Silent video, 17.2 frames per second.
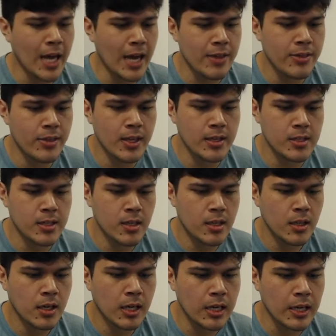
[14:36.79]
I think
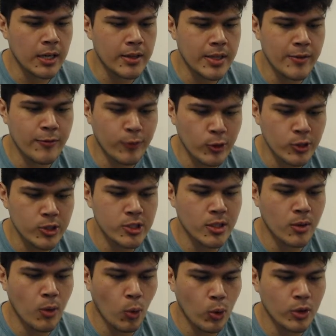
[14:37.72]
the first
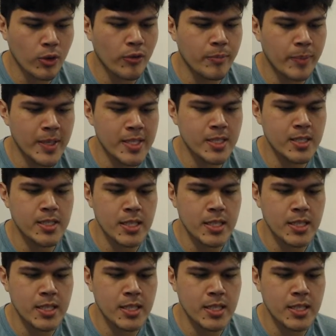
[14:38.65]
order of business